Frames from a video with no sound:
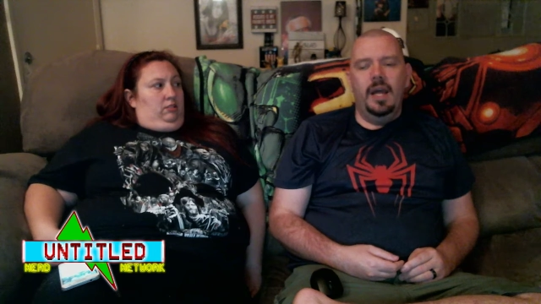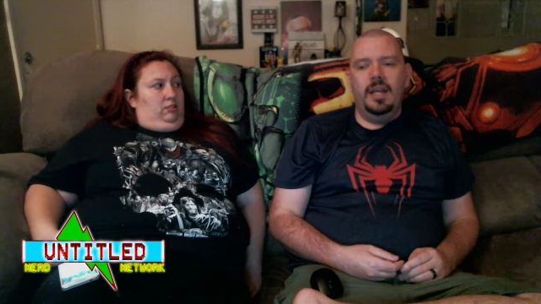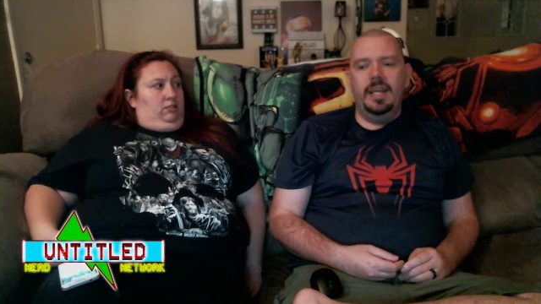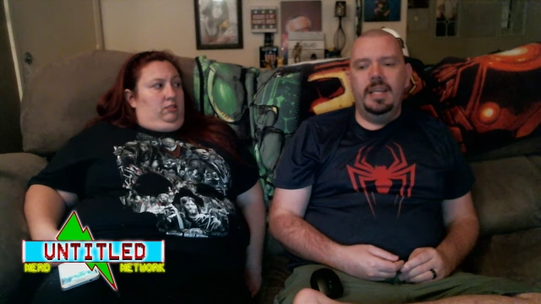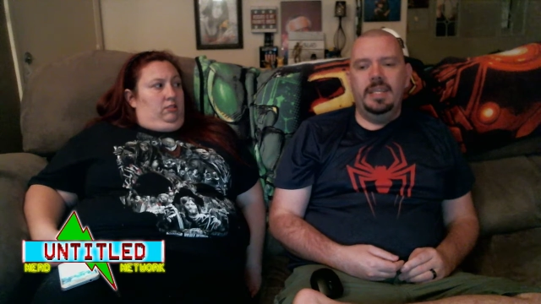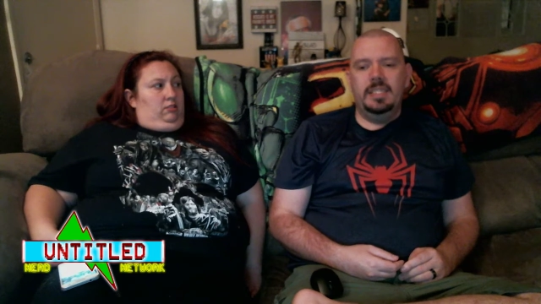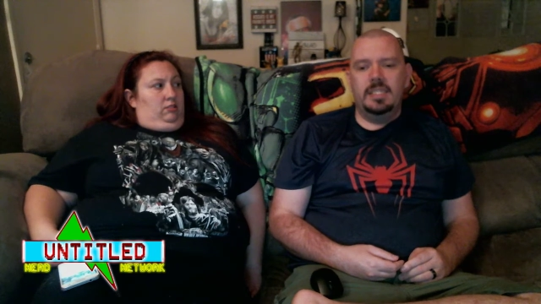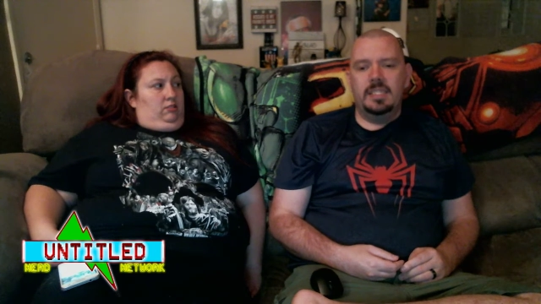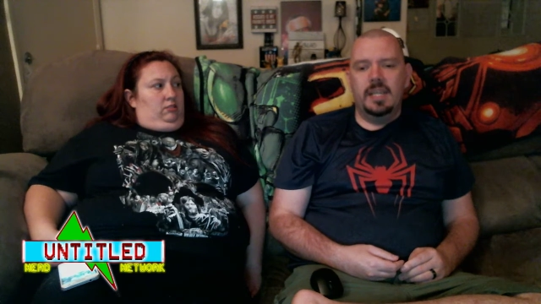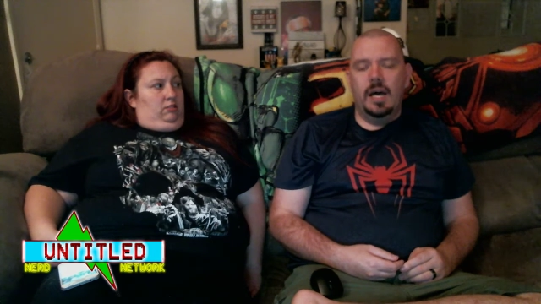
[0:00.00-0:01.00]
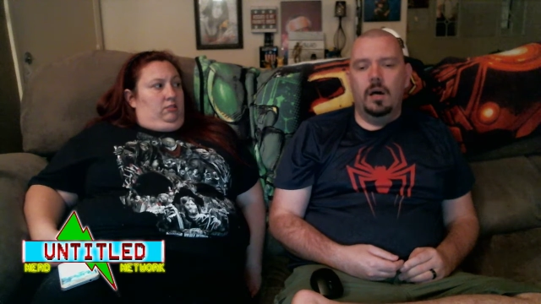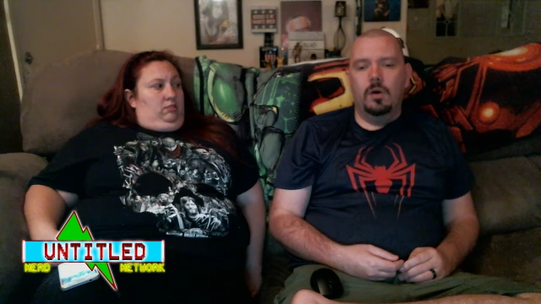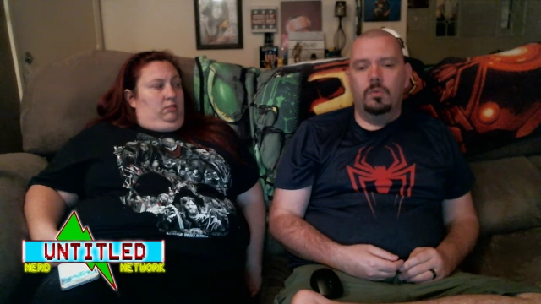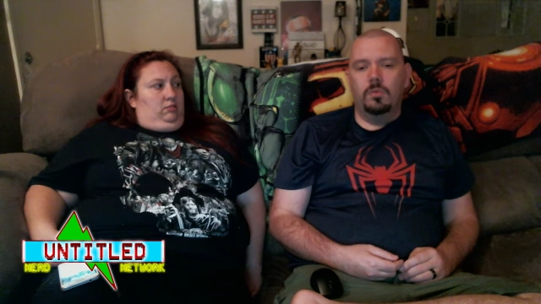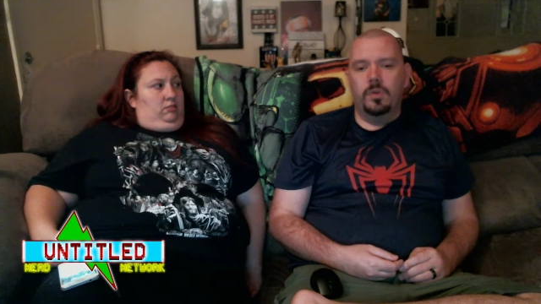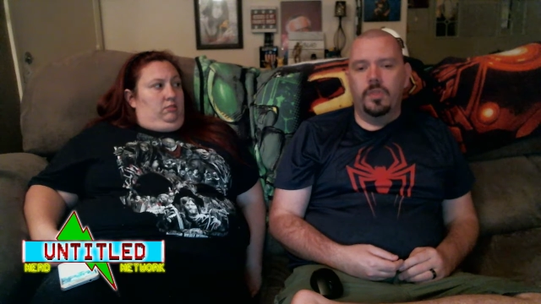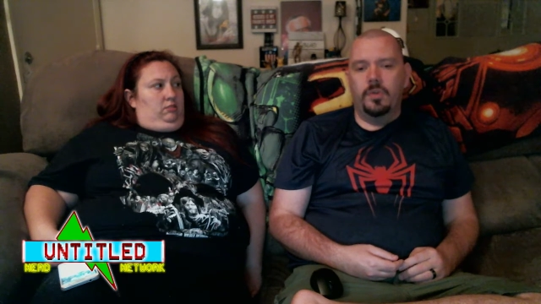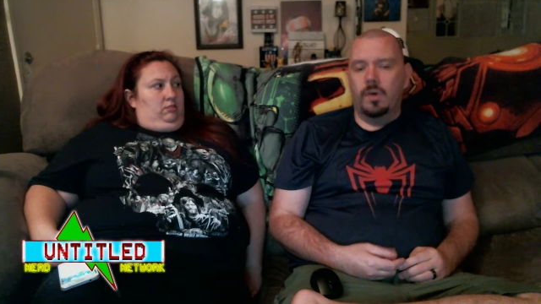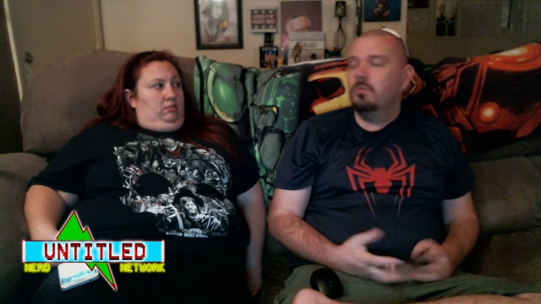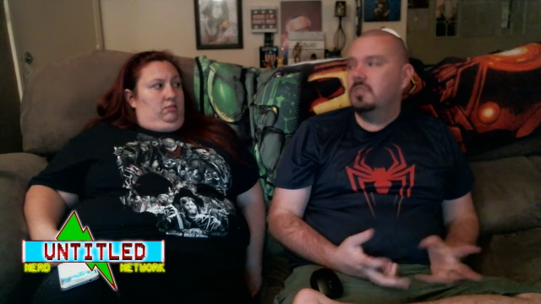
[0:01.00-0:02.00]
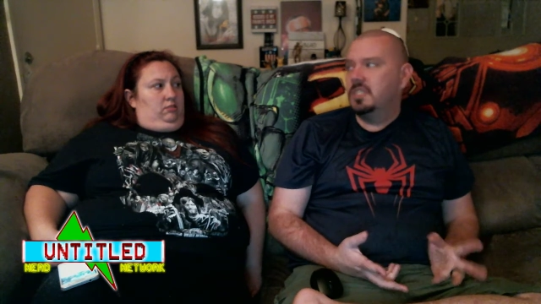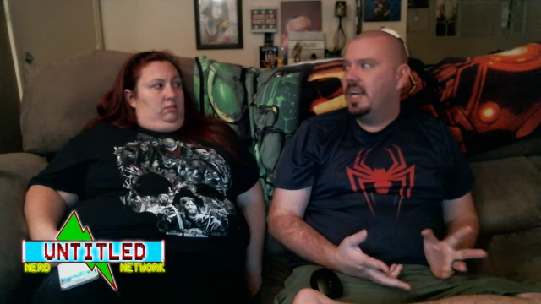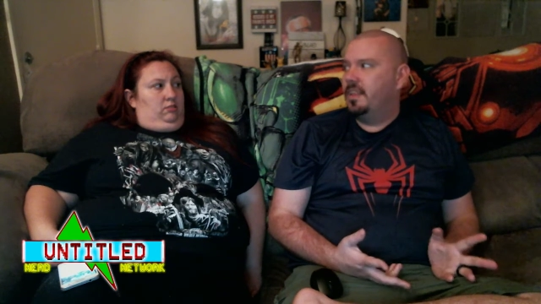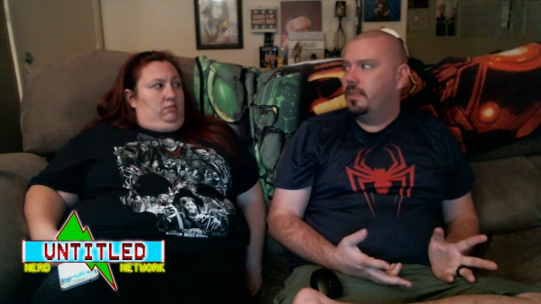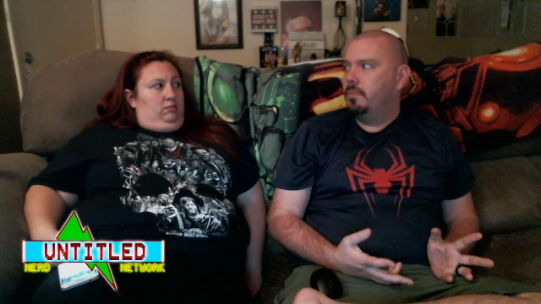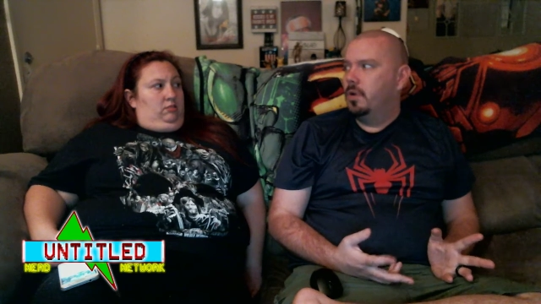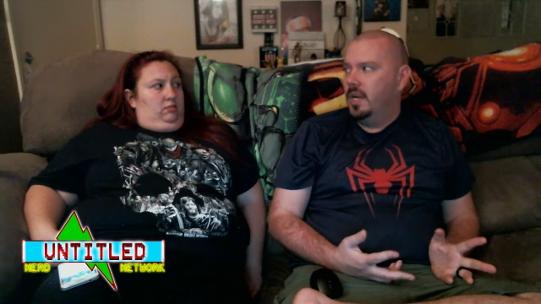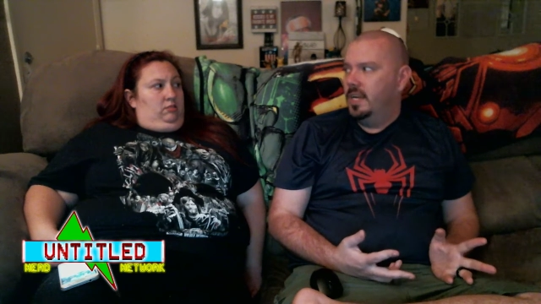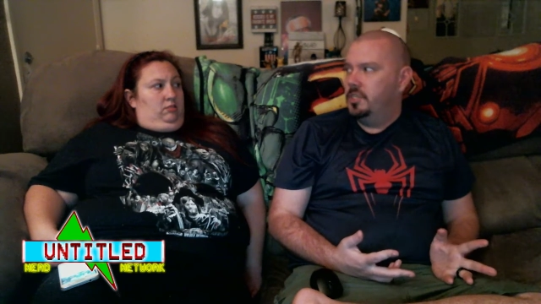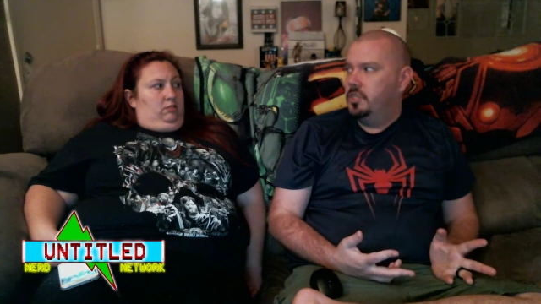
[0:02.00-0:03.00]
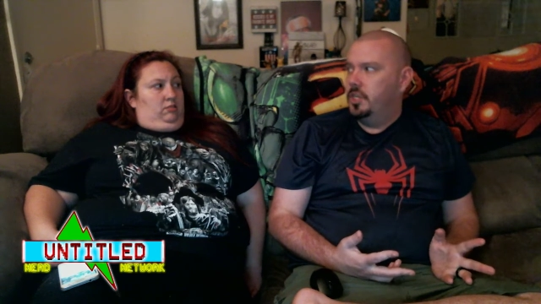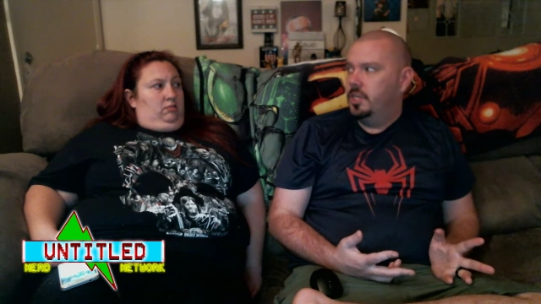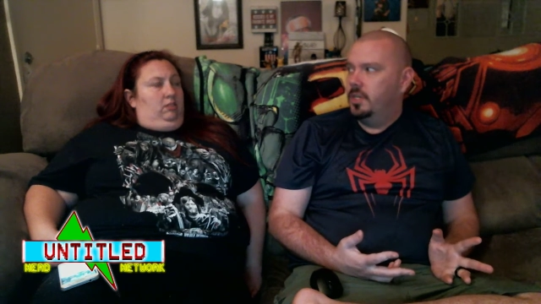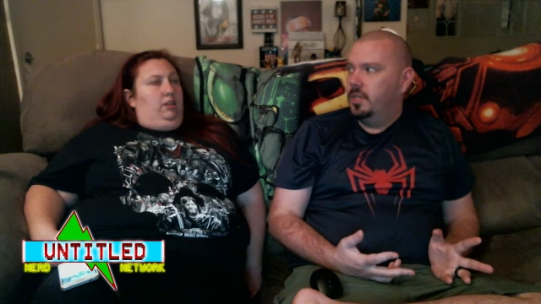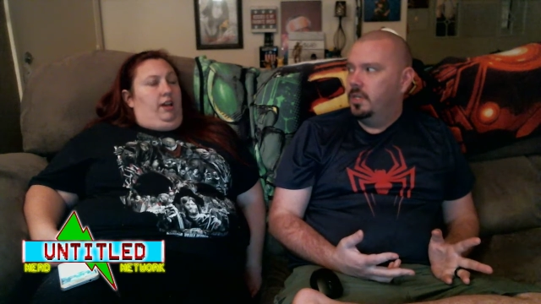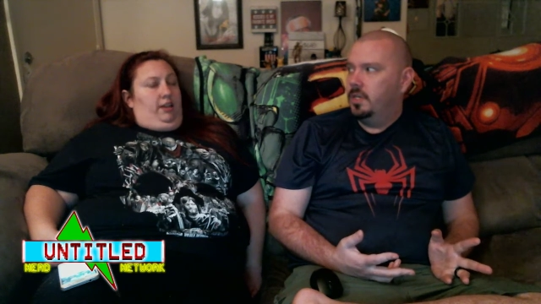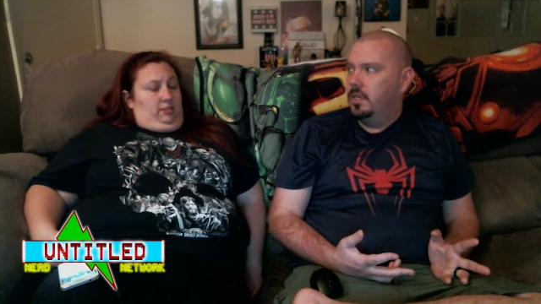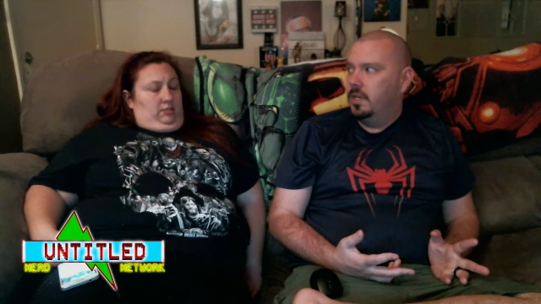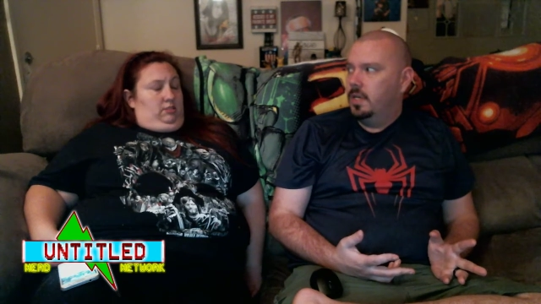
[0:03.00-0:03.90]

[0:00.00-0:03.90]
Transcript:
Speaker 1: And he's on the wrong side of the bridge. Yes.